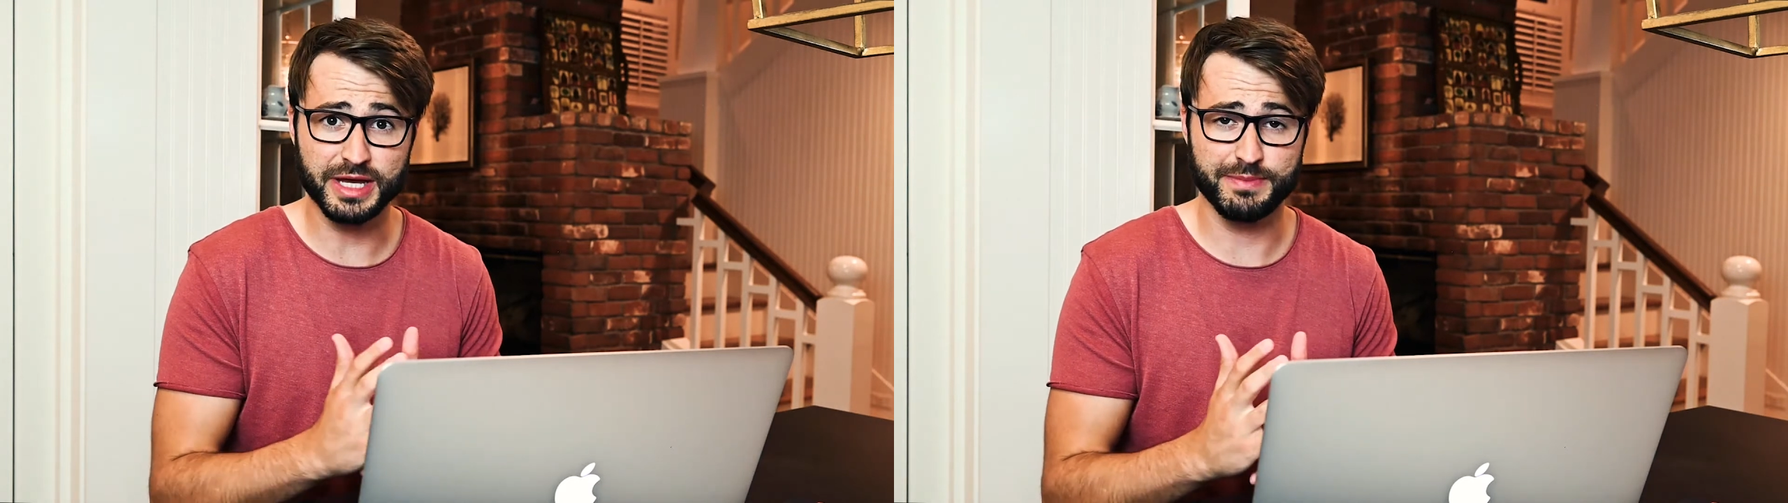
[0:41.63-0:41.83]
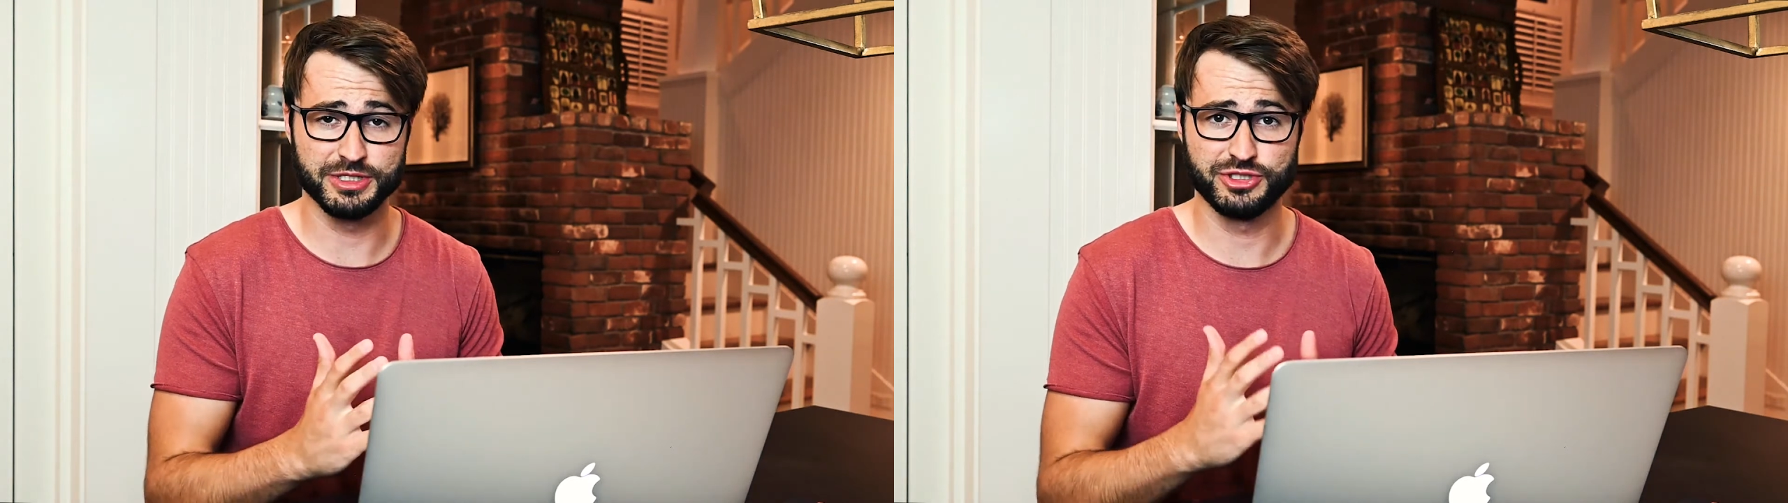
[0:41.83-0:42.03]

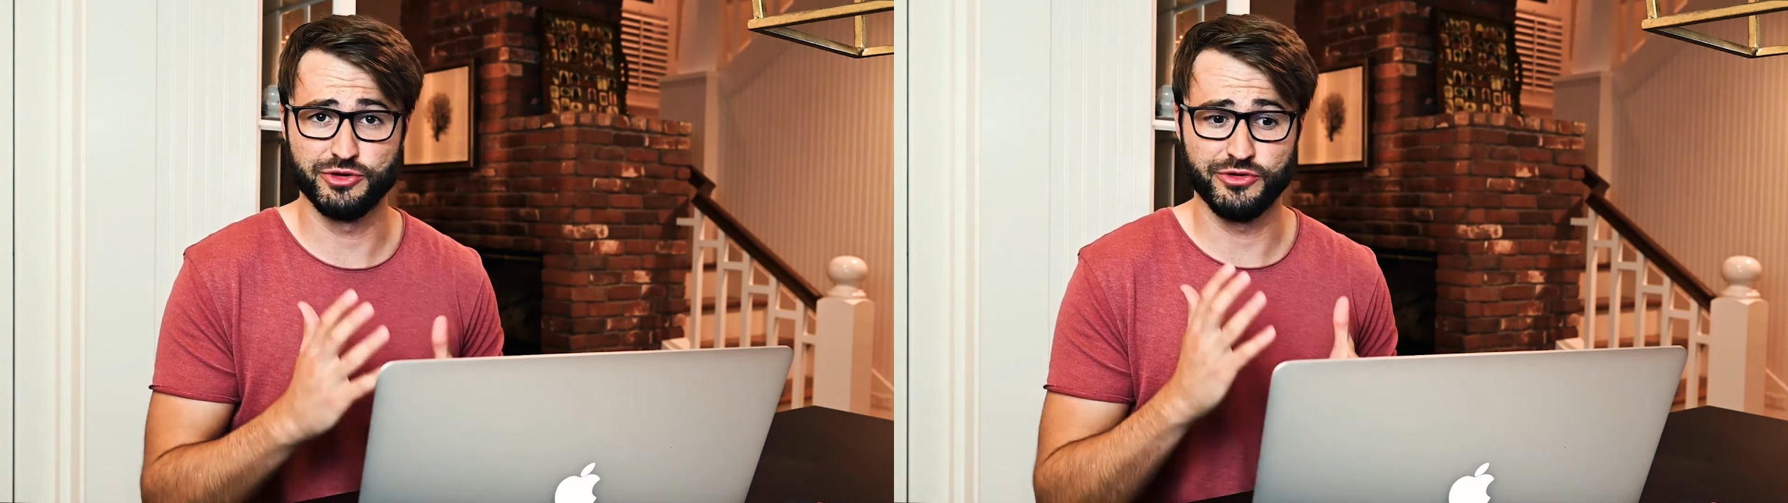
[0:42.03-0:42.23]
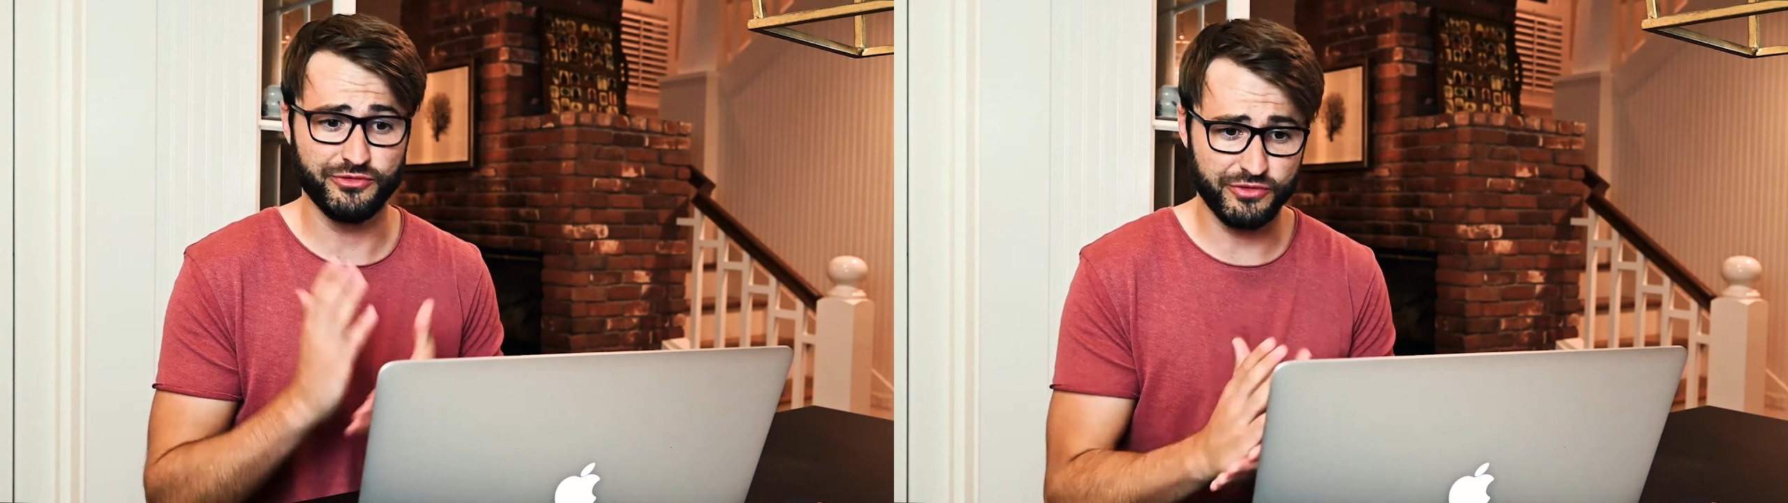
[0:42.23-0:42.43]
up
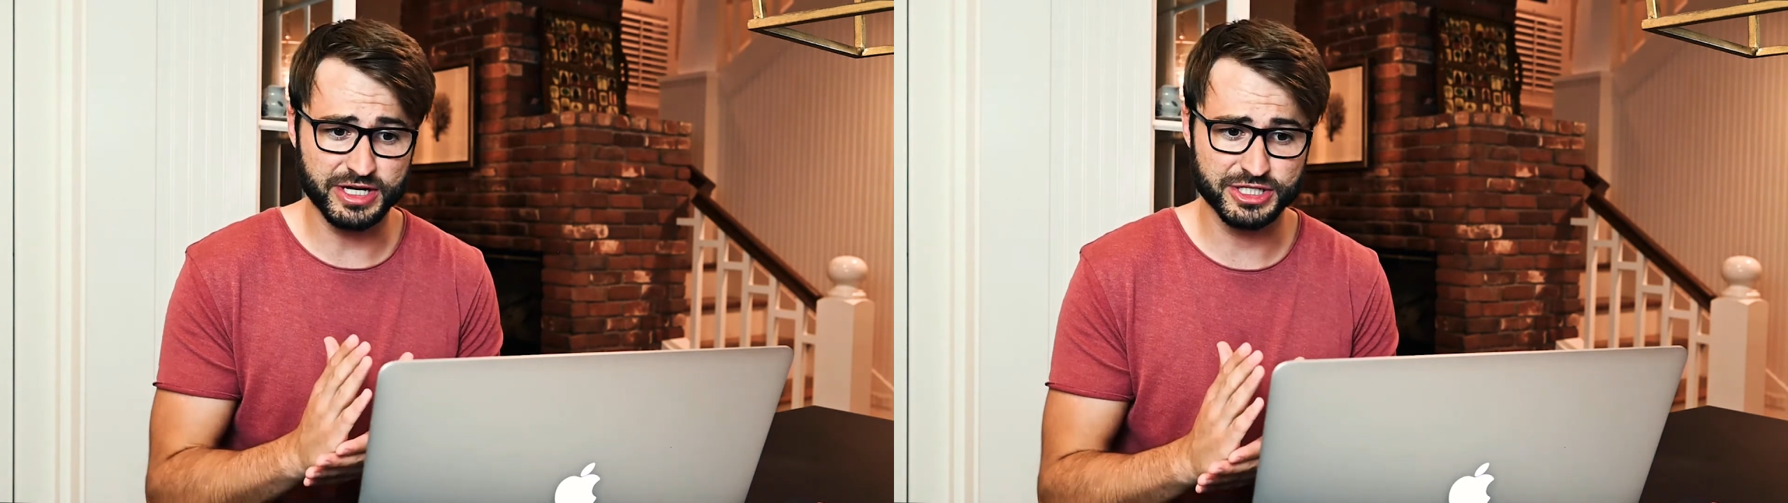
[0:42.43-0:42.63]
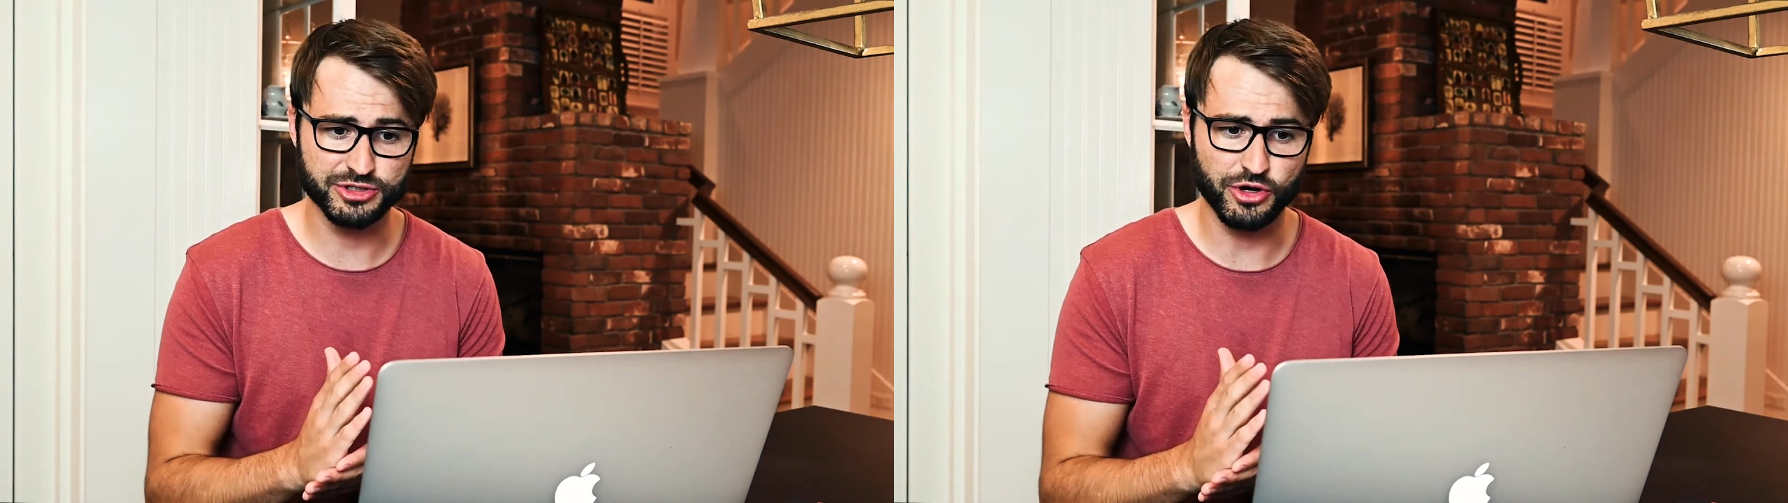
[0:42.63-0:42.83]
into a
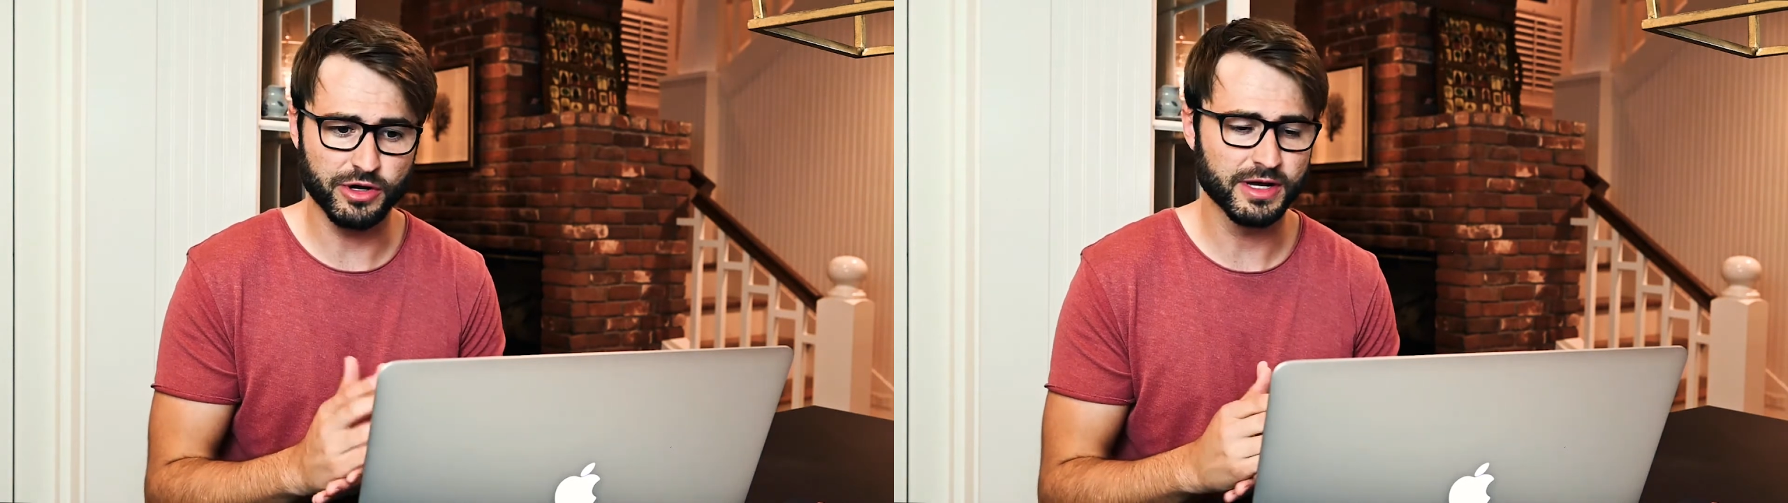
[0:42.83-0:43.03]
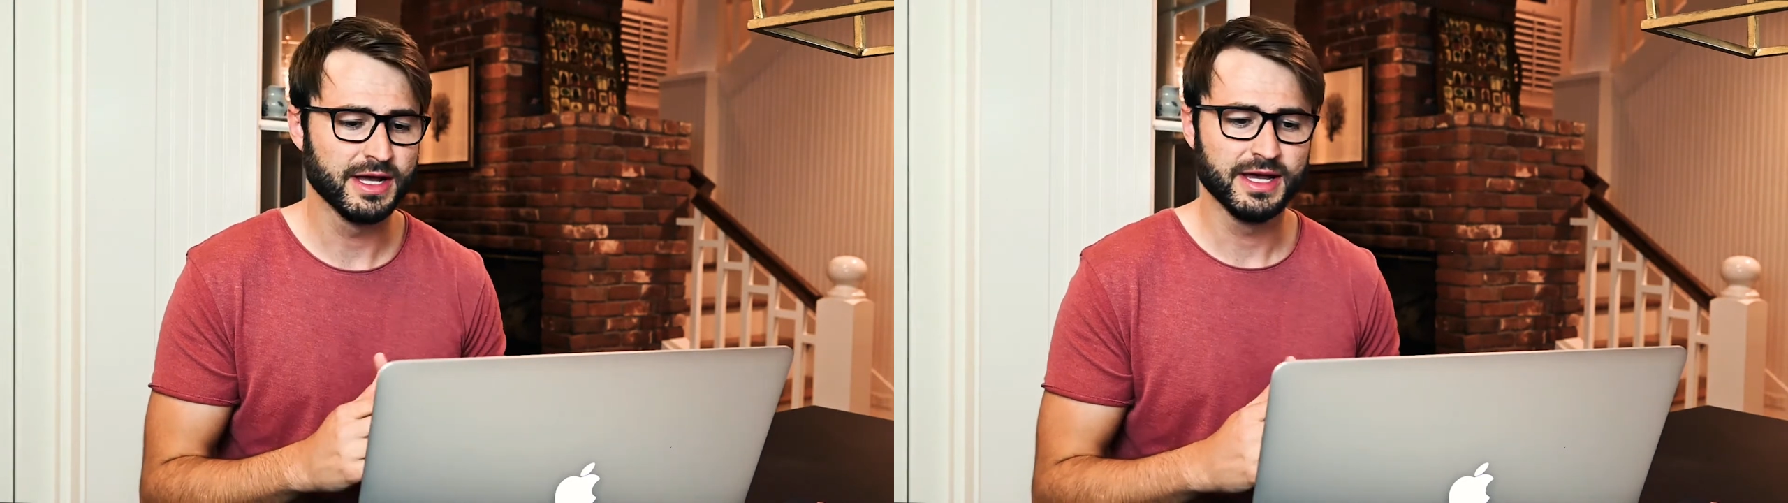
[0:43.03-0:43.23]
fresh song,